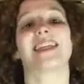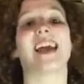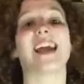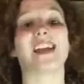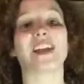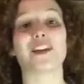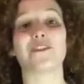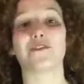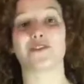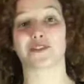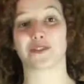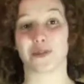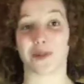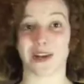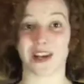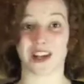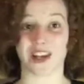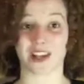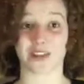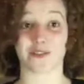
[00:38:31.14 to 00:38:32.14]
Thank you for
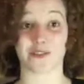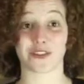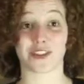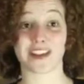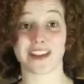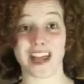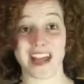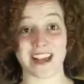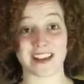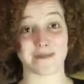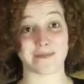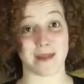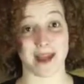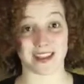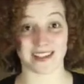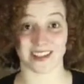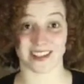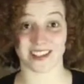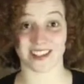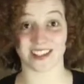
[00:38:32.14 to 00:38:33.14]
joining us for today's
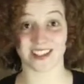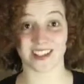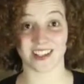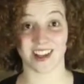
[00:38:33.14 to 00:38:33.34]
message.